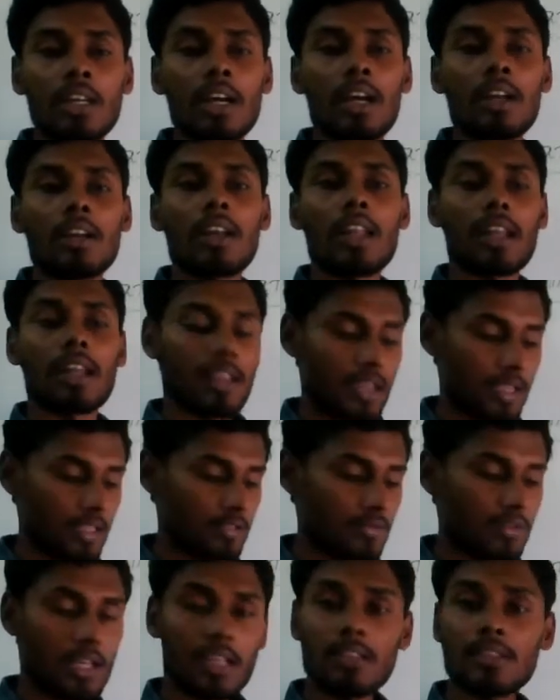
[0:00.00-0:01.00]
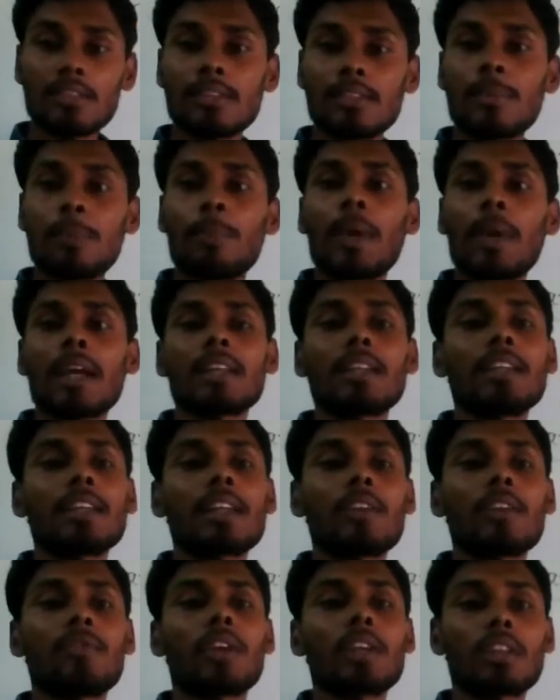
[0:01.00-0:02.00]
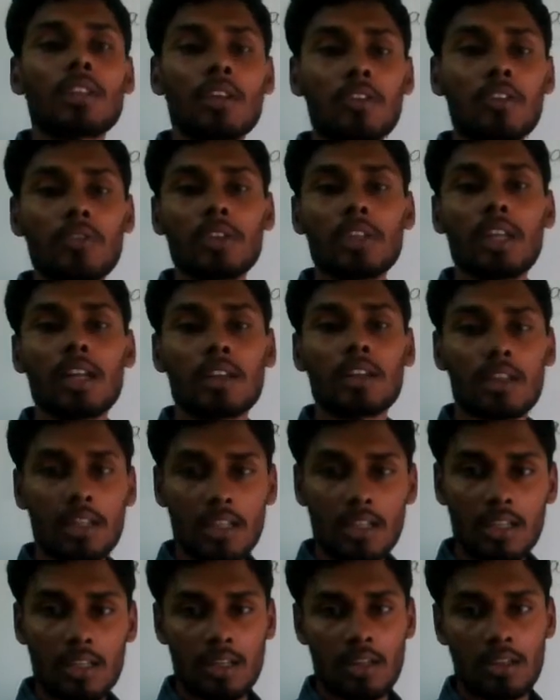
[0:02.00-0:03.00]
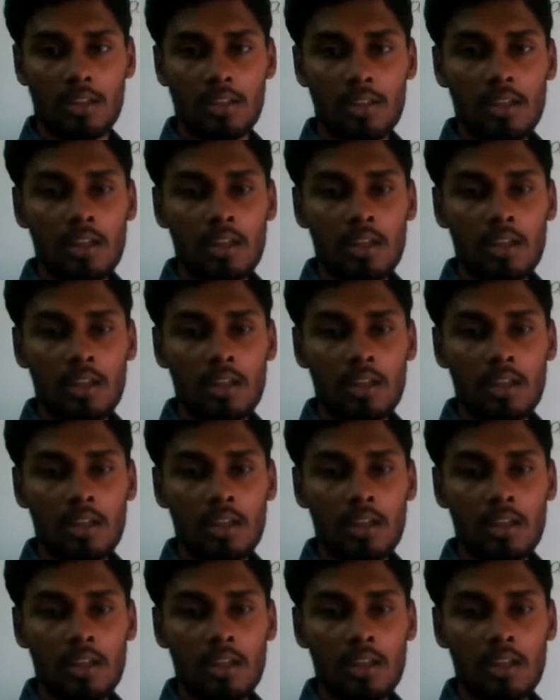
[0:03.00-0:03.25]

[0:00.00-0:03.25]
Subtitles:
and like as well as magnetic effect of electric current.